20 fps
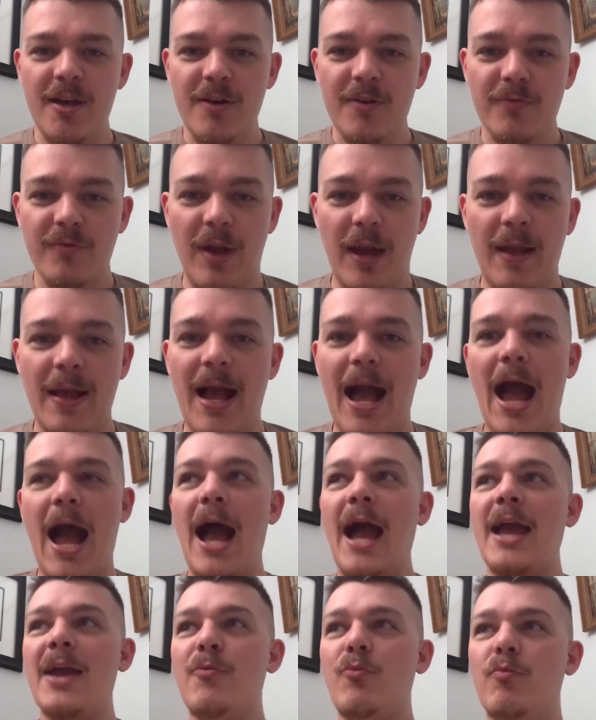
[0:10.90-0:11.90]
right?
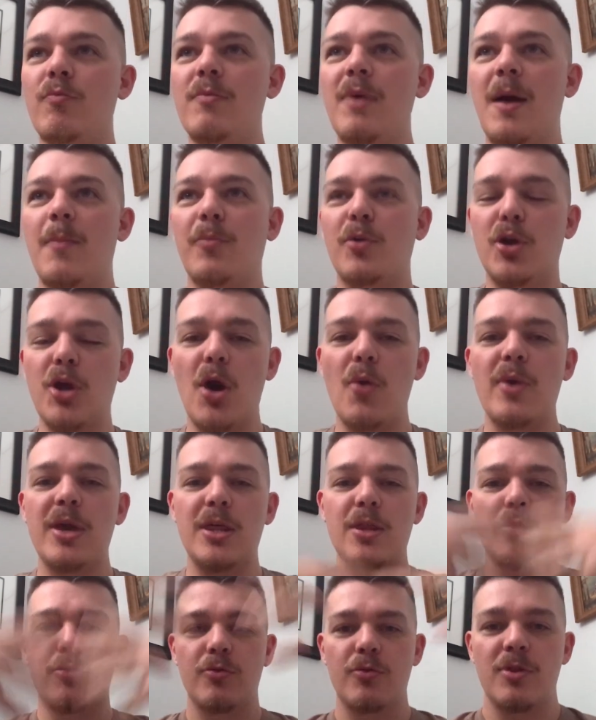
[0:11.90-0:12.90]
I am going
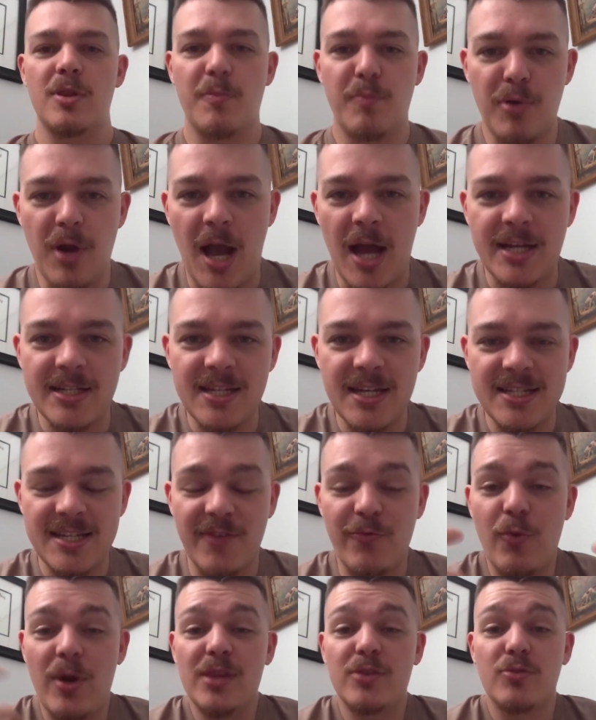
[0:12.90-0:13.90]
through the process. I've
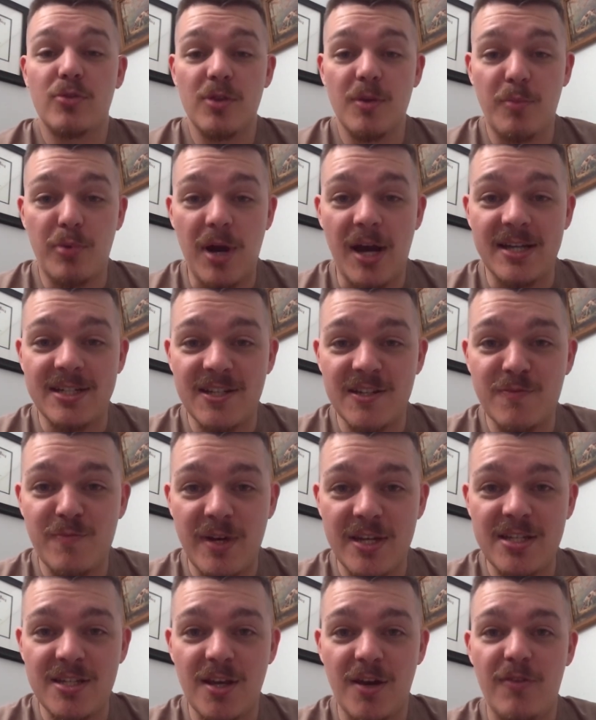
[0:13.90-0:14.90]
went through the process
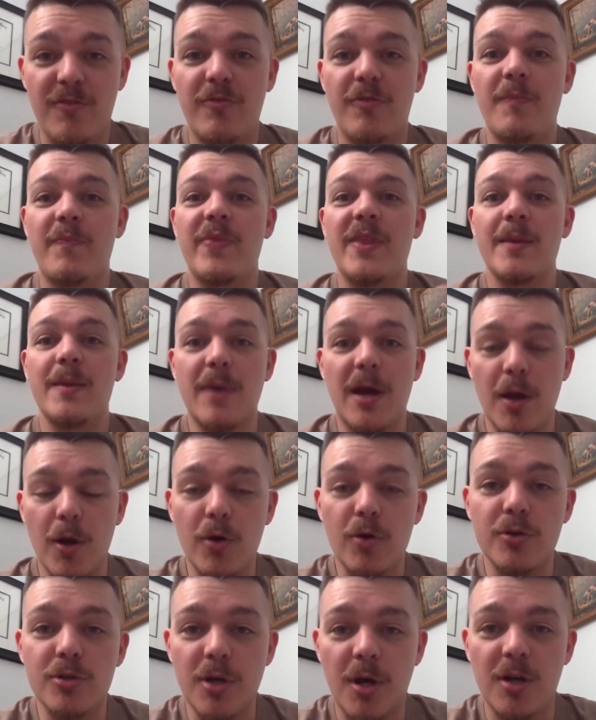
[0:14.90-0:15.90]
myself in my
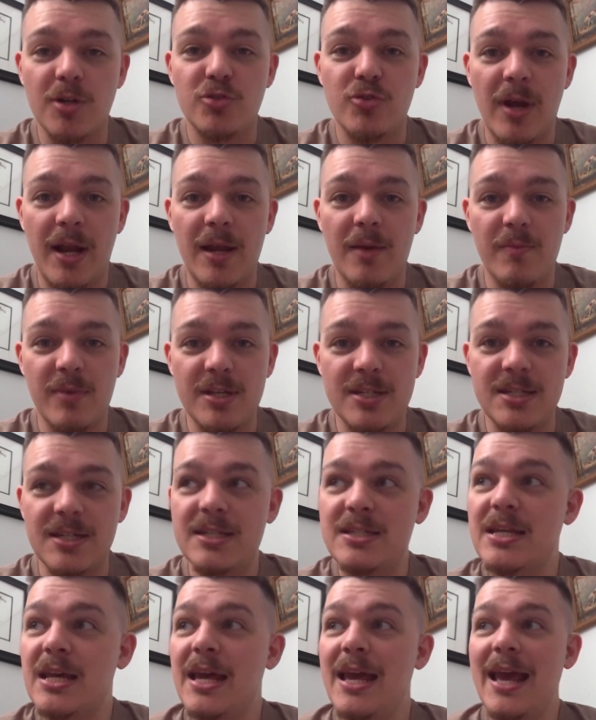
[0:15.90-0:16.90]
own dog training
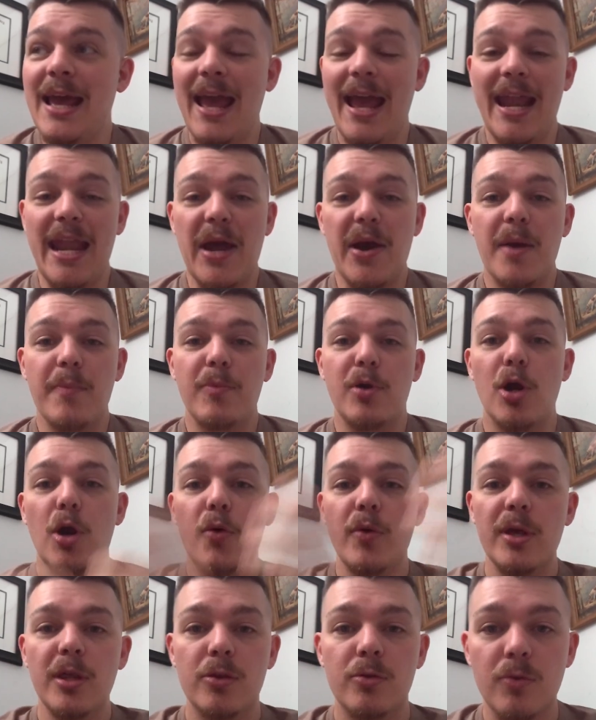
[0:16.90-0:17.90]
business, and now I'm
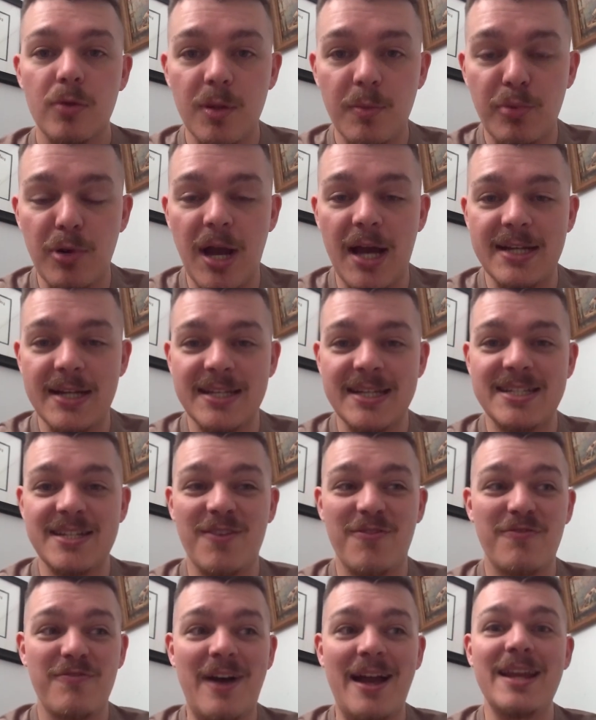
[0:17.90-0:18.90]
going through the process
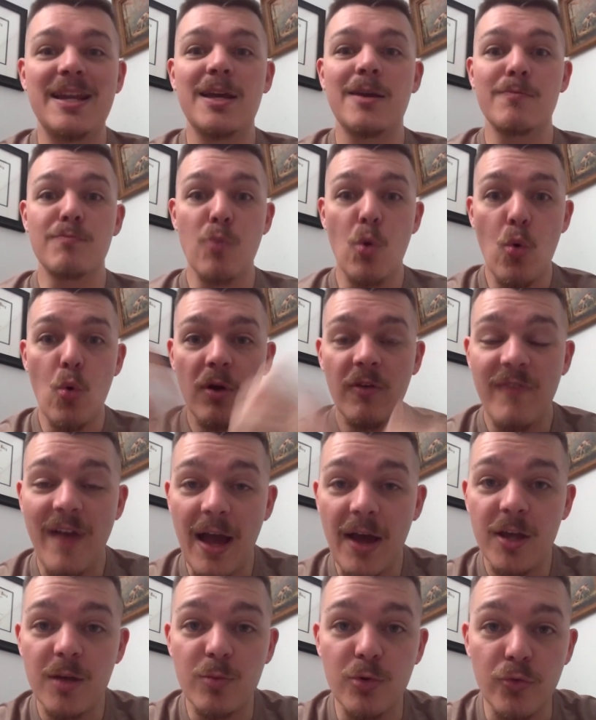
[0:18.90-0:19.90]
of finding more
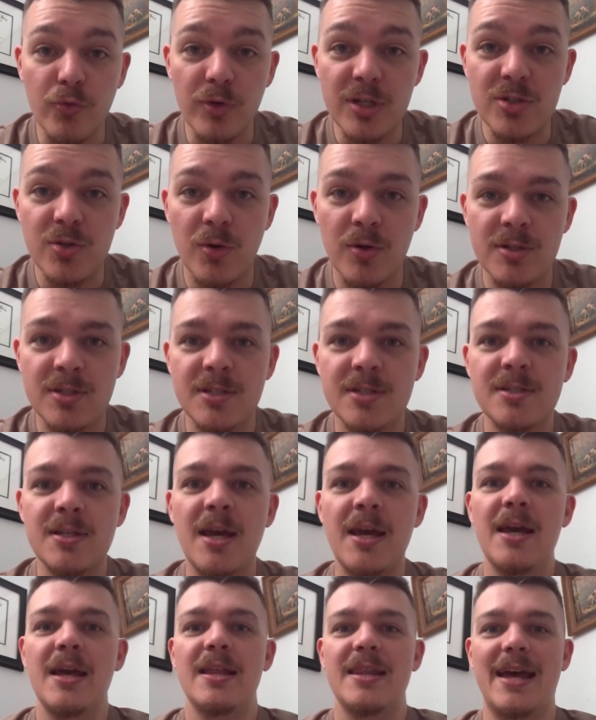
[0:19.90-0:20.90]
valuable resources
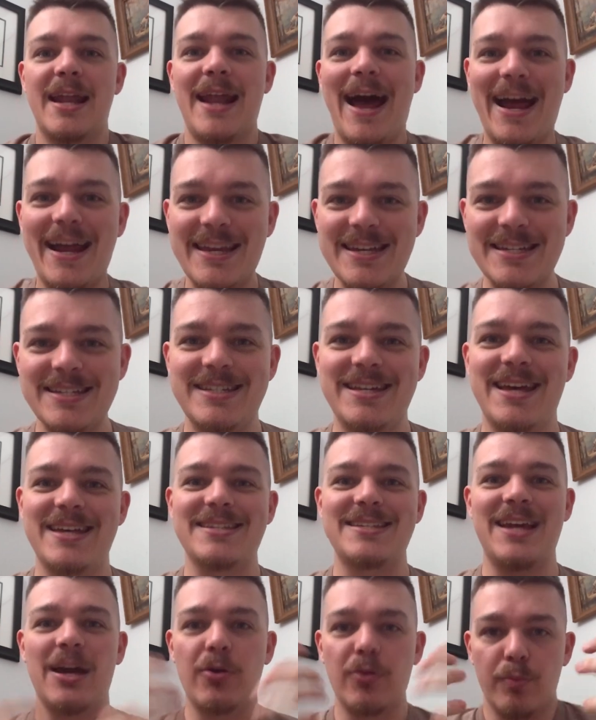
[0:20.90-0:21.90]
that I can
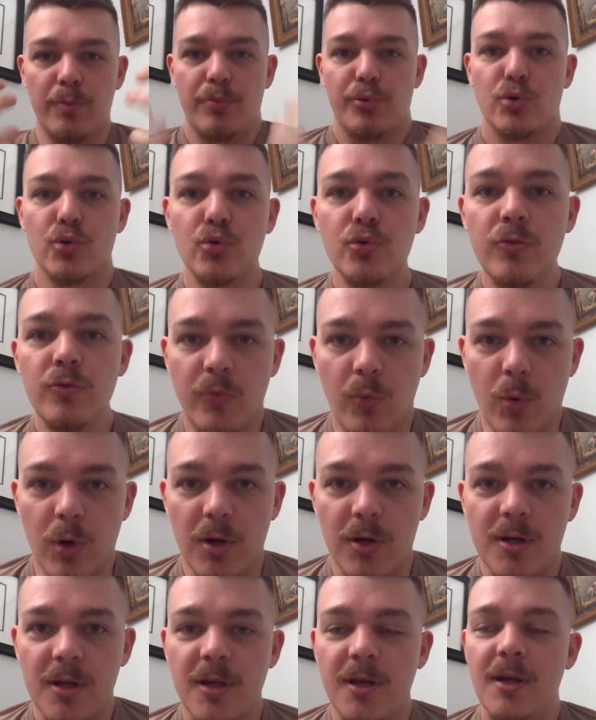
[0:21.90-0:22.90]
test out and prove
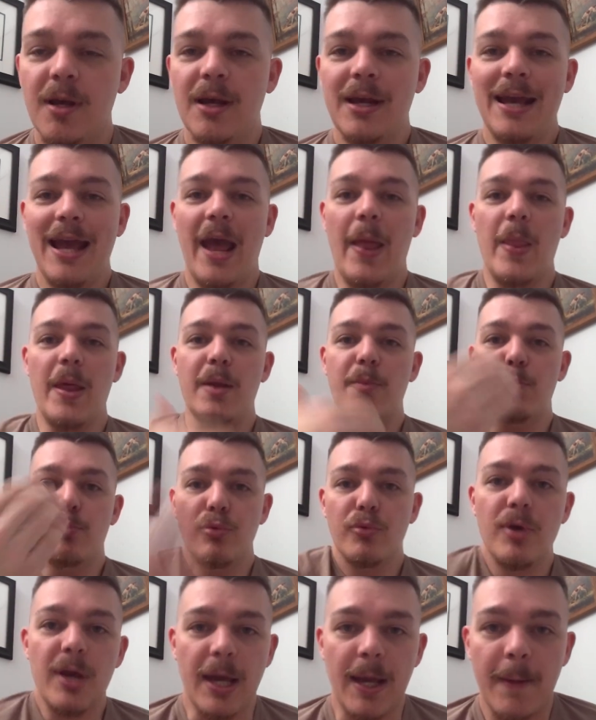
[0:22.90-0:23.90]
work and then
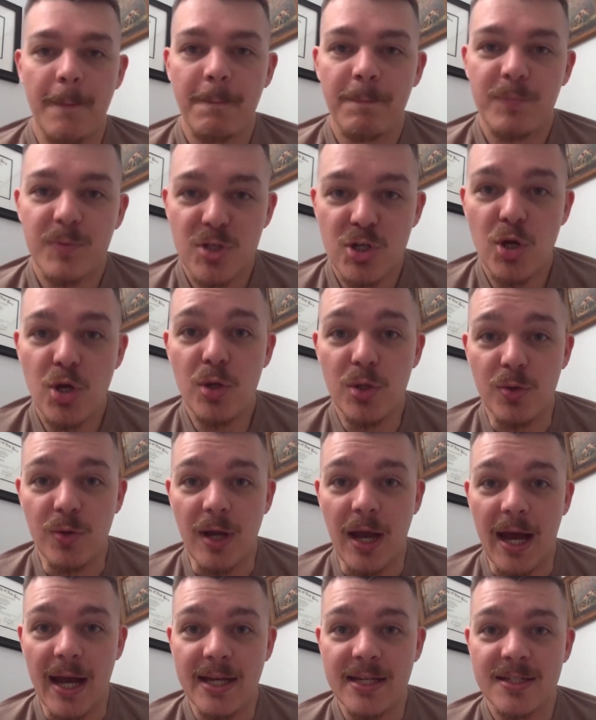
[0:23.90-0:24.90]
bring to you
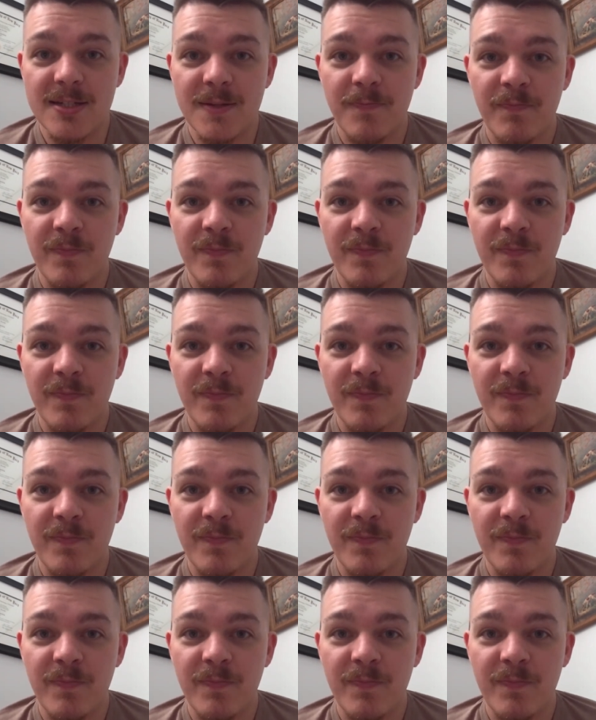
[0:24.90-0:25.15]
guys.